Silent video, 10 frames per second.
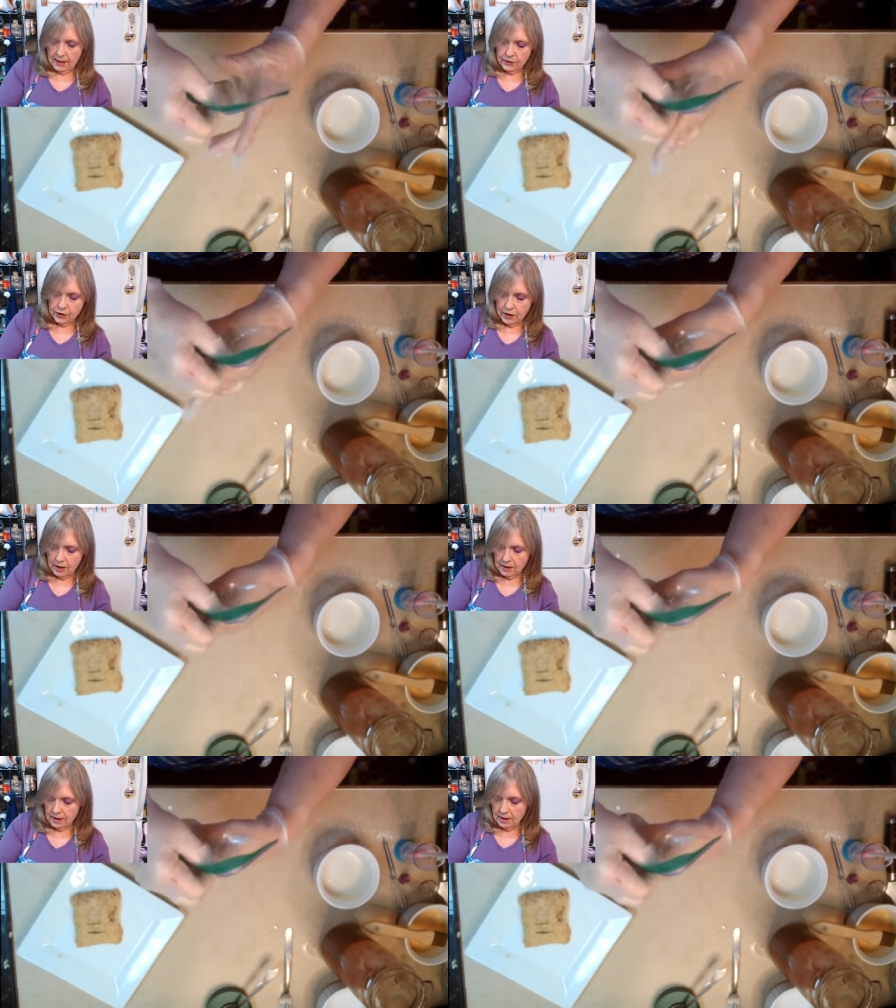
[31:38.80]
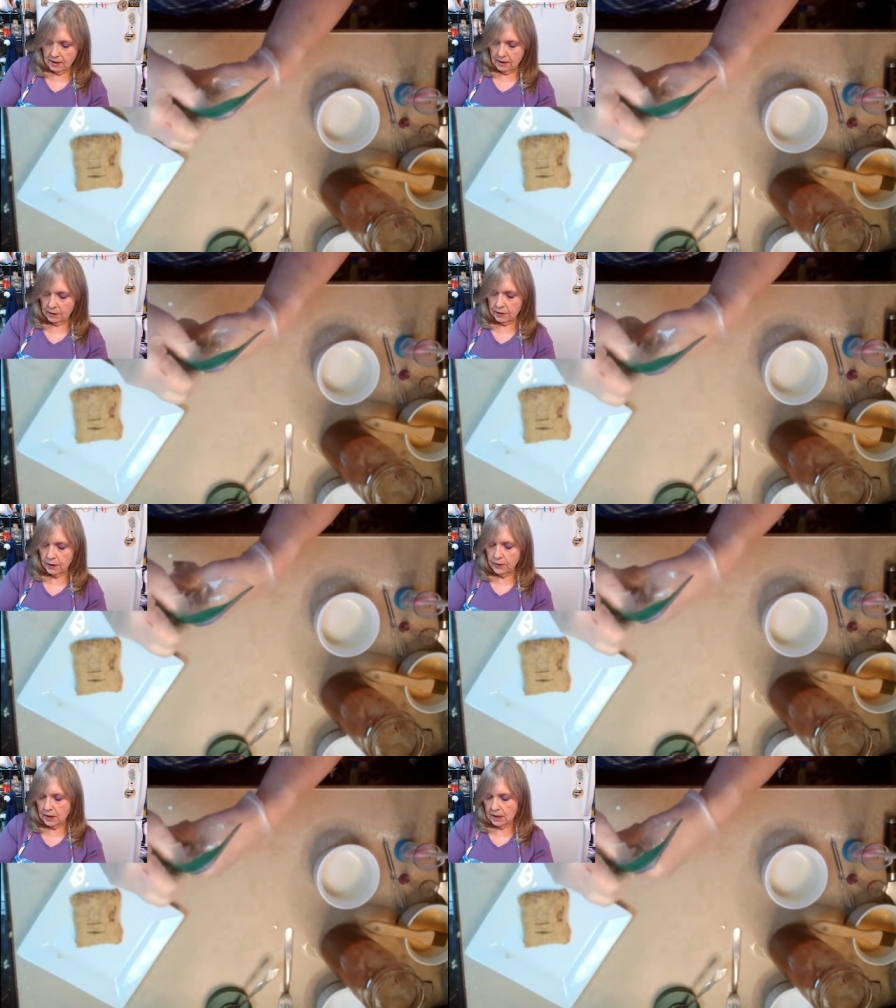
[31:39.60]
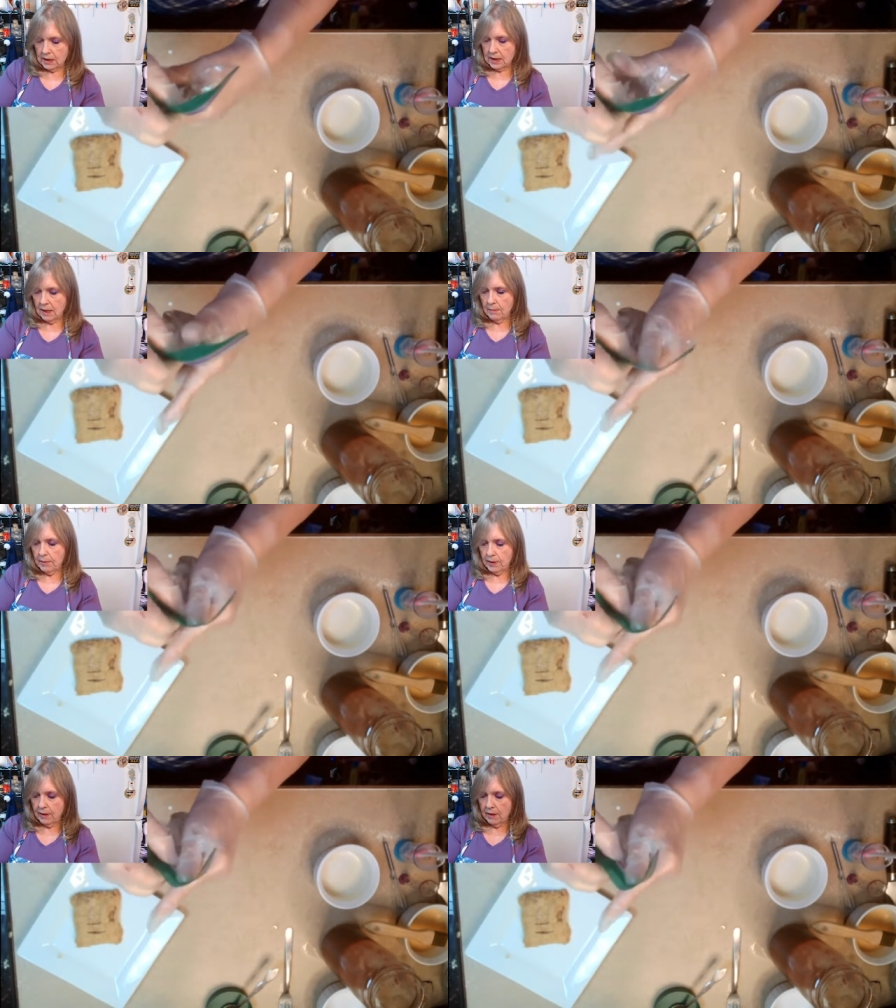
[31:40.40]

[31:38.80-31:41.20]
and just close this up.